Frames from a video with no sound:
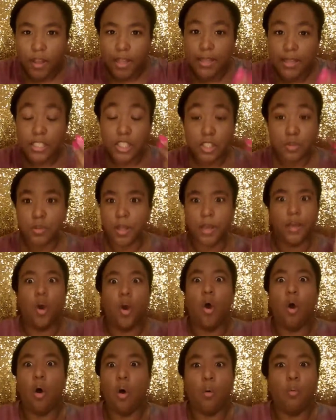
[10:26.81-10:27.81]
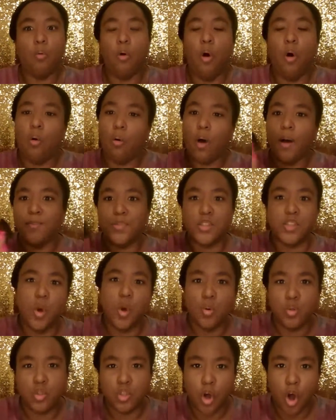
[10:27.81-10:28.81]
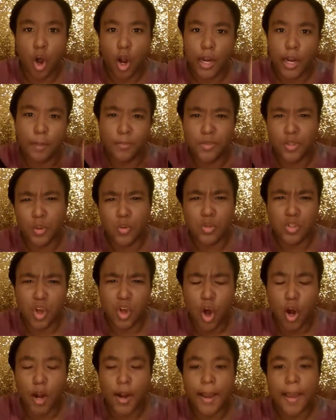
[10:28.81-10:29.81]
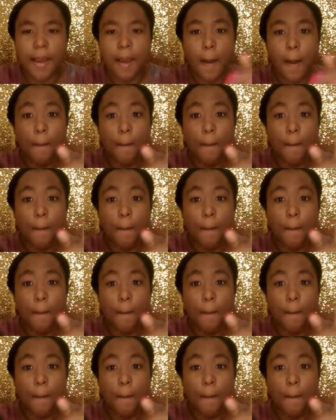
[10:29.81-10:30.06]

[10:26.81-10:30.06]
And then she was like, oh, I'm so sorry.